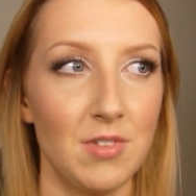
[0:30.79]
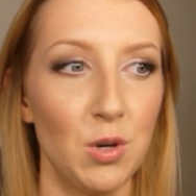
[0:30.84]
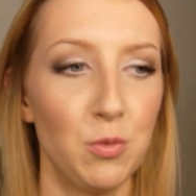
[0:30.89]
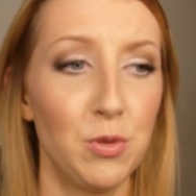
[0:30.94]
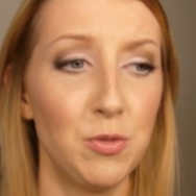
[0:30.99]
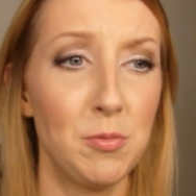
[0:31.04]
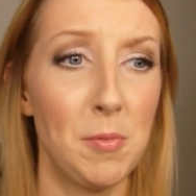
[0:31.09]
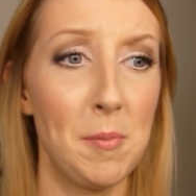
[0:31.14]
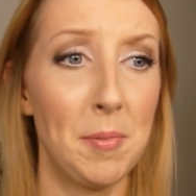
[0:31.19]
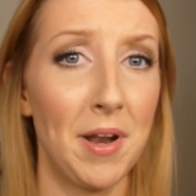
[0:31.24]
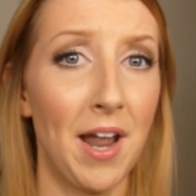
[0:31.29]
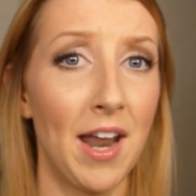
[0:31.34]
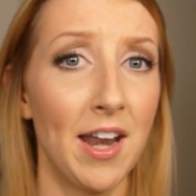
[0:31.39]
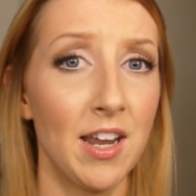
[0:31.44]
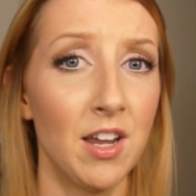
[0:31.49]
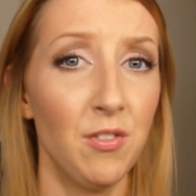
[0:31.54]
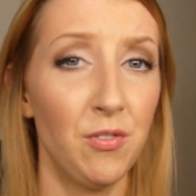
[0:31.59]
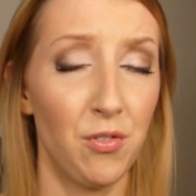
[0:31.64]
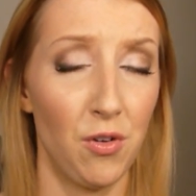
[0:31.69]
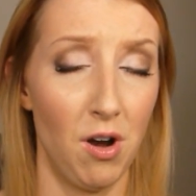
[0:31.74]
We've been
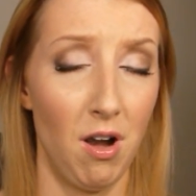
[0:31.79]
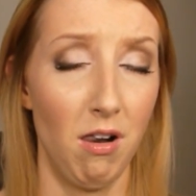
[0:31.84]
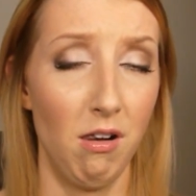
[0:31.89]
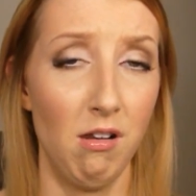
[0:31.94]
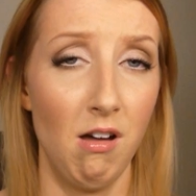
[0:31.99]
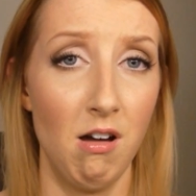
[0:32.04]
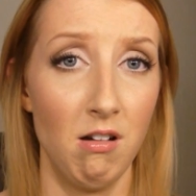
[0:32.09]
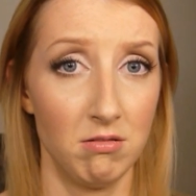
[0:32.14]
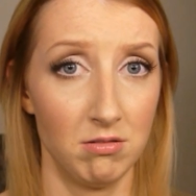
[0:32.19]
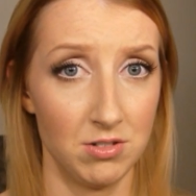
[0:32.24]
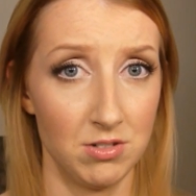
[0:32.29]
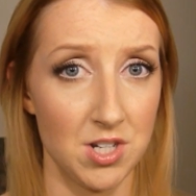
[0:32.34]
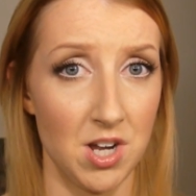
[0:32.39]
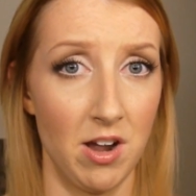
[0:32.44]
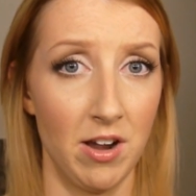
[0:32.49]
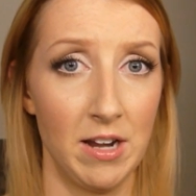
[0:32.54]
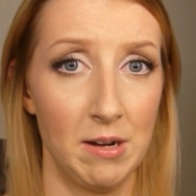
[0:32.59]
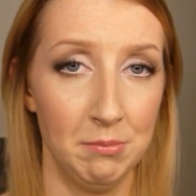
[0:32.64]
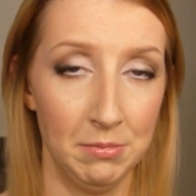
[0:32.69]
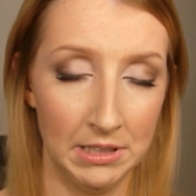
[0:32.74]
planning it for a long
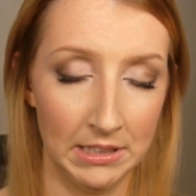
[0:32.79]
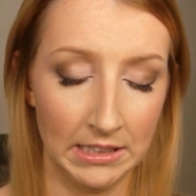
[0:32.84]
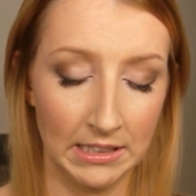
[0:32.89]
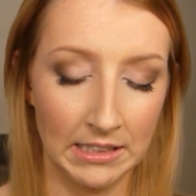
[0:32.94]
time,